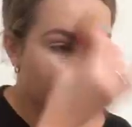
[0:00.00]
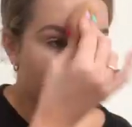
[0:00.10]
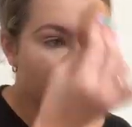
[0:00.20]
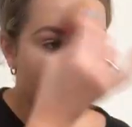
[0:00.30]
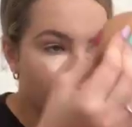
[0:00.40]

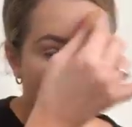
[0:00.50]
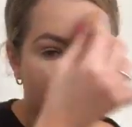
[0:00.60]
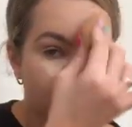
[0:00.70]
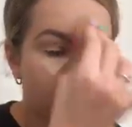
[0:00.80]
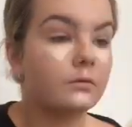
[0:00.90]
Then
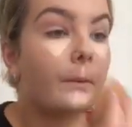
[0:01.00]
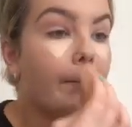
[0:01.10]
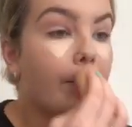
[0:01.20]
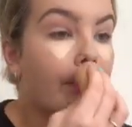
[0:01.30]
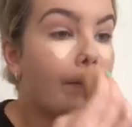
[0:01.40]
similarly to the
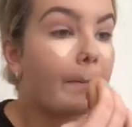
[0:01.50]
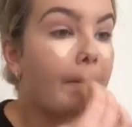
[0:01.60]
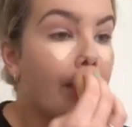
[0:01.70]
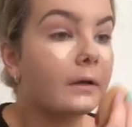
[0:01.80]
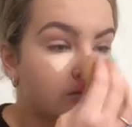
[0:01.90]
foundation, I
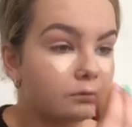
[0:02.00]
literally